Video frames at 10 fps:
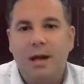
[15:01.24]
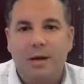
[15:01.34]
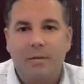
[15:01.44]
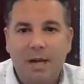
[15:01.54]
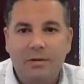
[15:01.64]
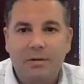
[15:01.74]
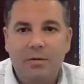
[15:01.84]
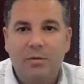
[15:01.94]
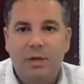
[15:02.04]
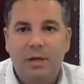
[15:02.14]
Armando,
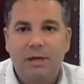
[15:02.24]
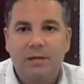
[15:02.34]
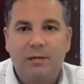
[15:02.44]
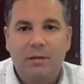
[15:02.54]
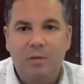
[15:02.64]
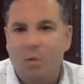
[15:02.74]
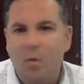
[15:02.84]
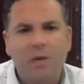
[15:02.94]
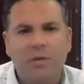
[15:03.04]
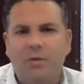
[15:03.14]
and and we'll
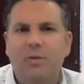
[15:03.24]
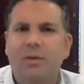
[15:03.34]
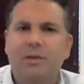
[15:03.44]
walk you through it.